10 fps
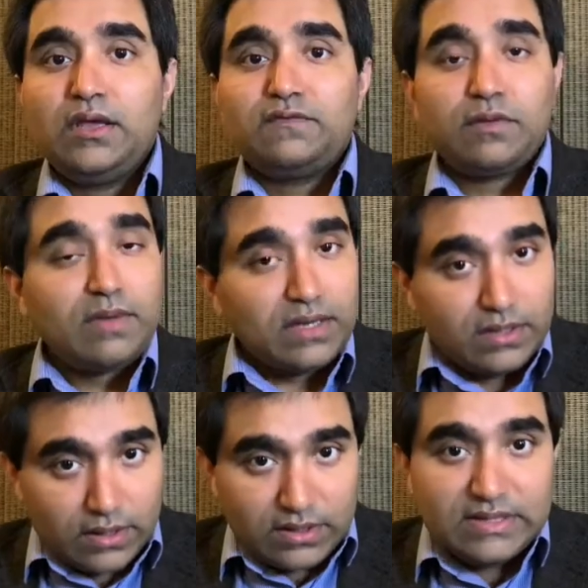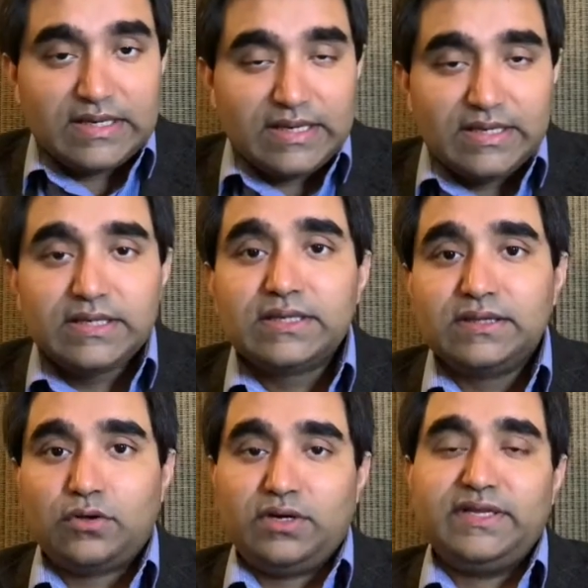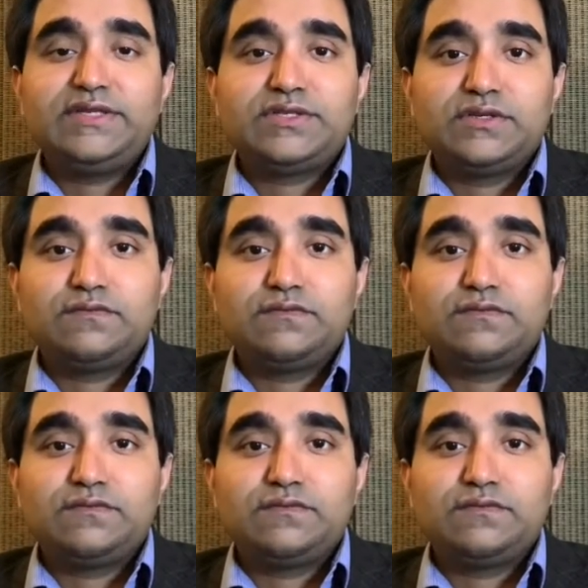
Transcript: From our current clinical knowledge,